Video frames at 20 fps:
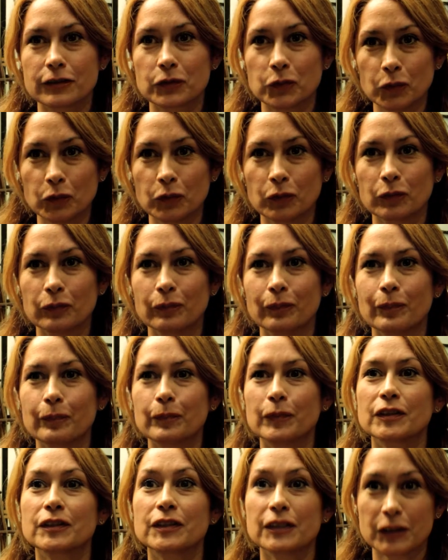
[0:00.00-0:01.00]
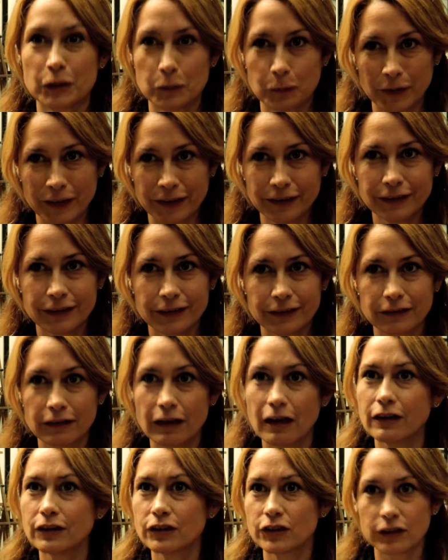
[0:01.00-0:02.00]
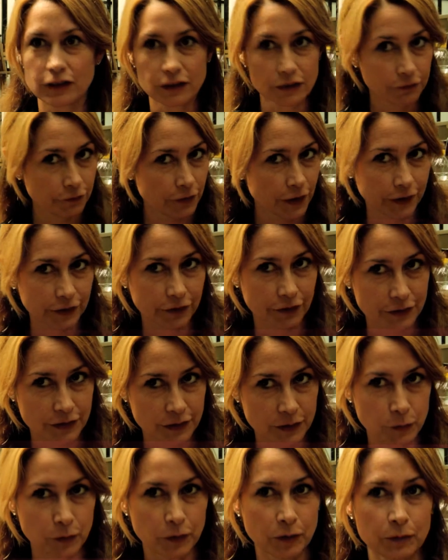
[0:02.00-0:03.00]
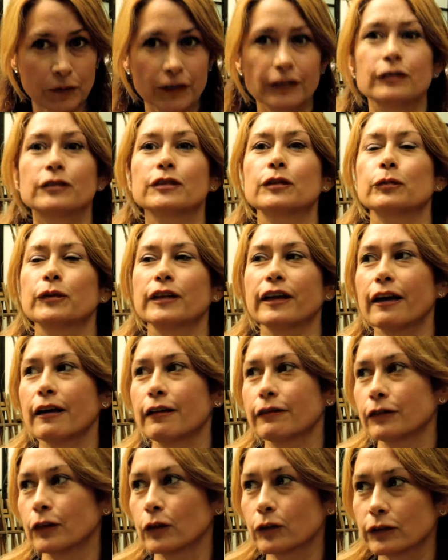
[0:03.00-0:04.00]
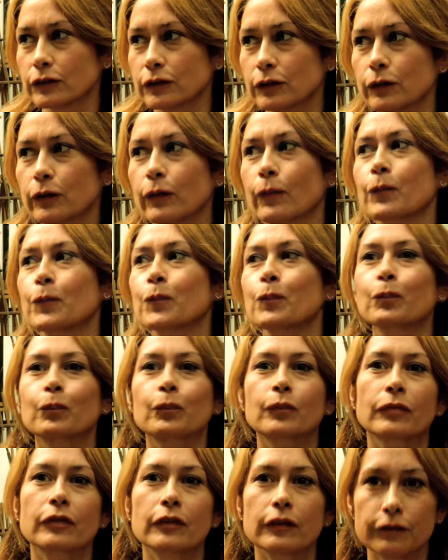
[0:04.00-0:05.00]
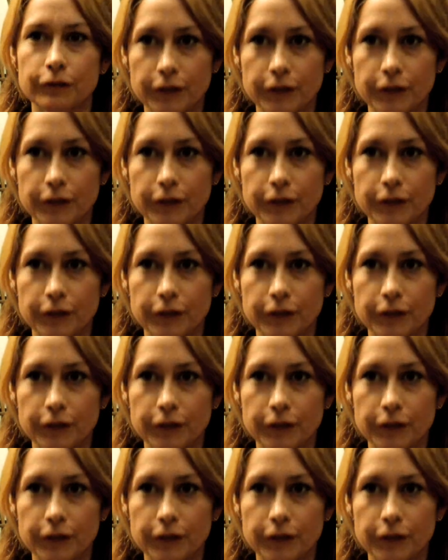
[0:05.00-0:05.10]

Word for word: school participate, not just the fine arts department, so we have also the